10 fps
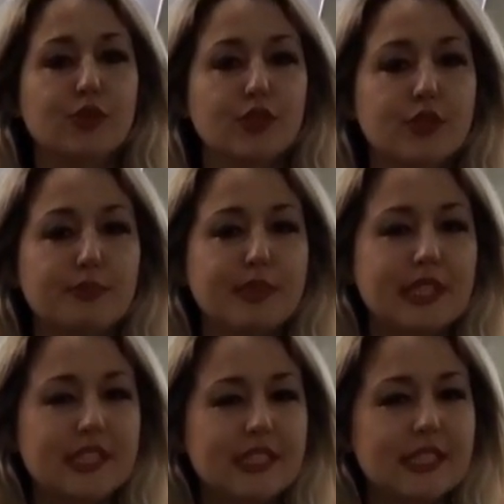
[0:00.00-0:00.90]
would
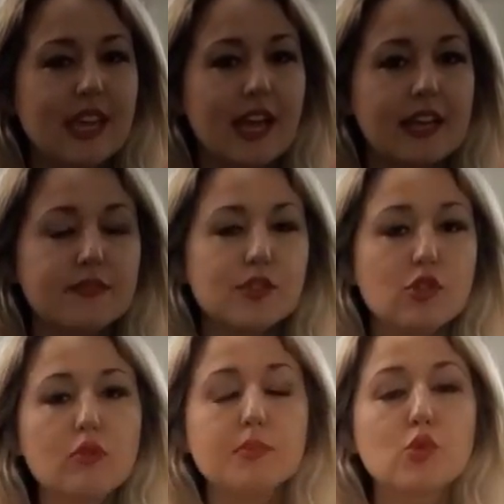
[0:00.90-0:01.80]
be kind of
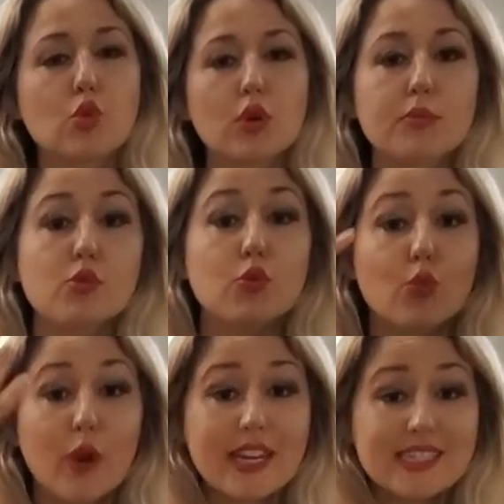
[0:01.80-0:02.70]
so absorbed with
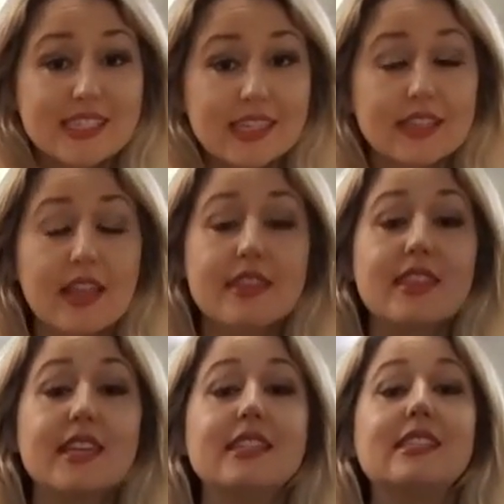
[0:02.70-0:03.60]
racing
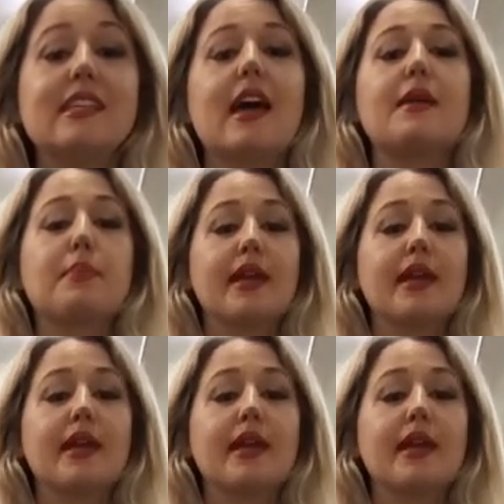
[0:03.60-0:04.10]
that they did not